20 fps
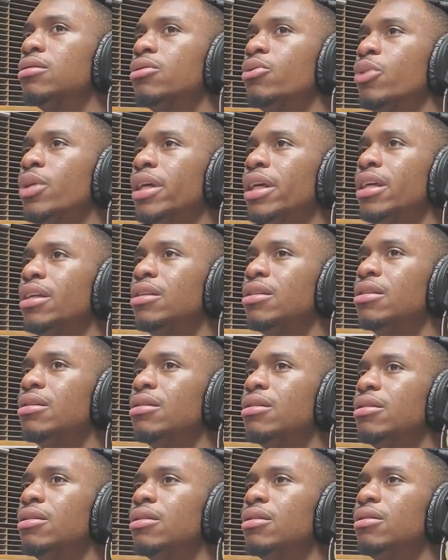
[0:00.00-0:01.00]
with,
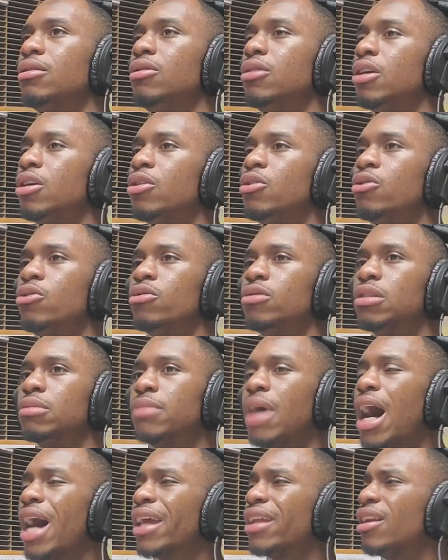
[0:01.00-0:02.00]
you know,
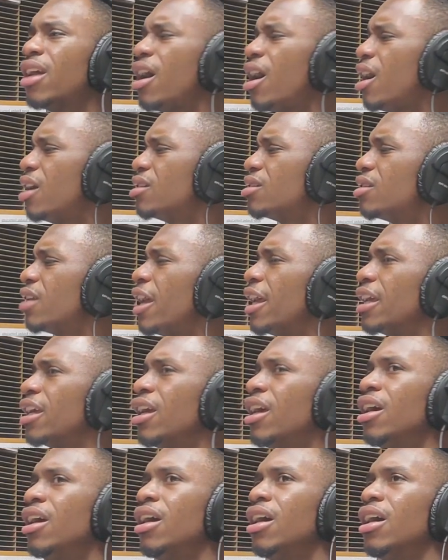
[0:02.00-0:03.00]
some Haagen Dazs? Like,
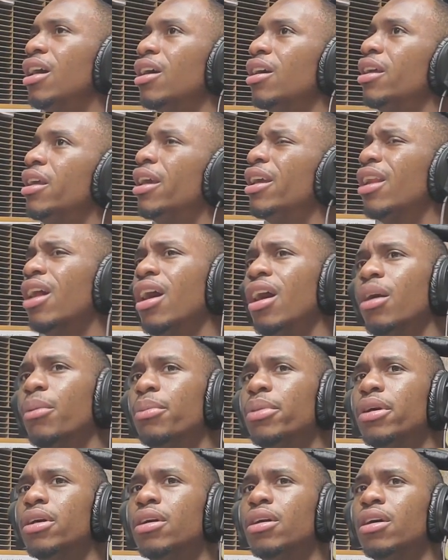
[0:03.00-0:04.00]
get up.
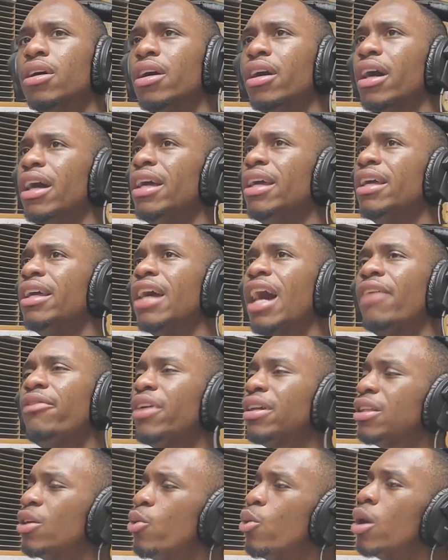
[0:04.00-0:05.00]
And I've
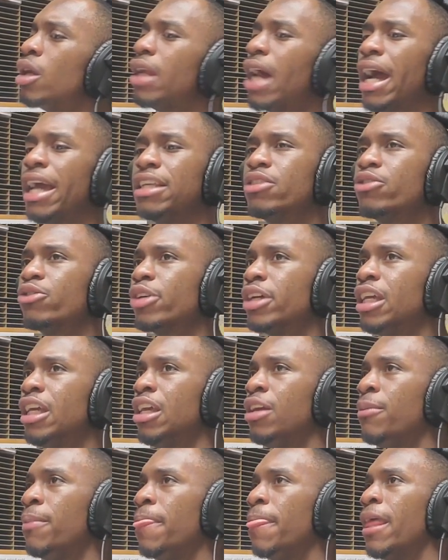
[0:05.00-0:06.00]
met the one ice
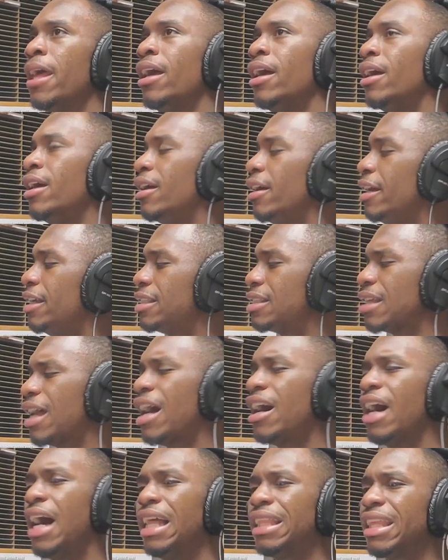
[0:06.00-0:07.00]
cream it's
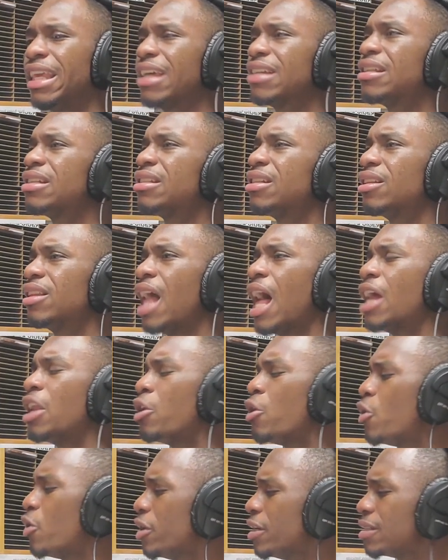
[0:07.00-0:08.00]
I, I, think it's a
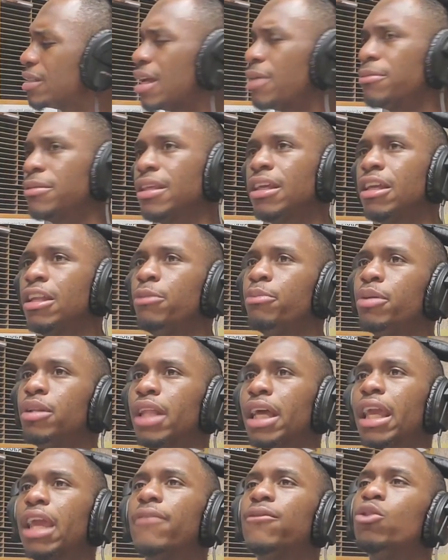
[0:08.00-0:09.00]
gelato or something, but
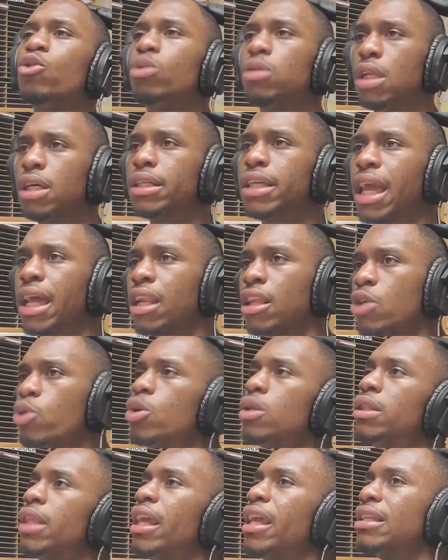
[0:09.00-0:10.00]
like if you look at it, you
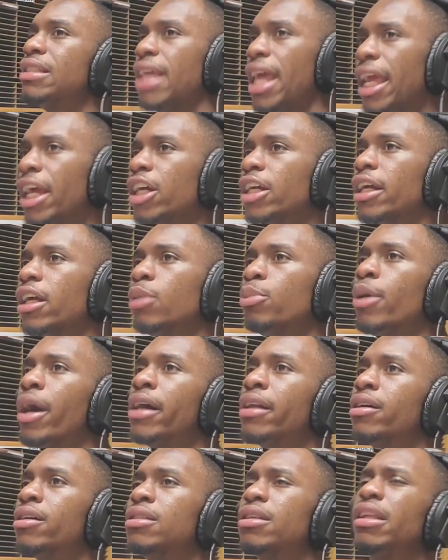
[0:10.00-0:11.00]
would think it's hair care
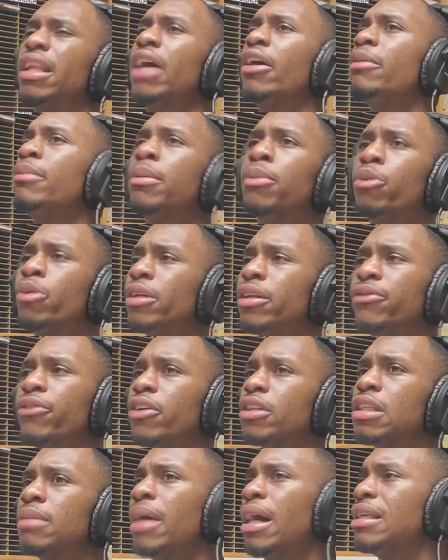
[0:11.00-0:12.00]
products. And I remember when the
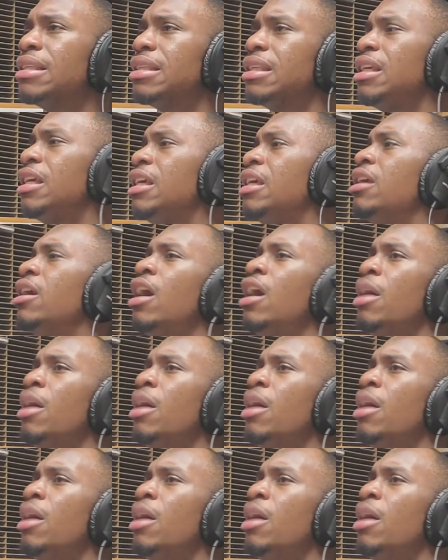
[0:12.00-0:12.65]
first time I seen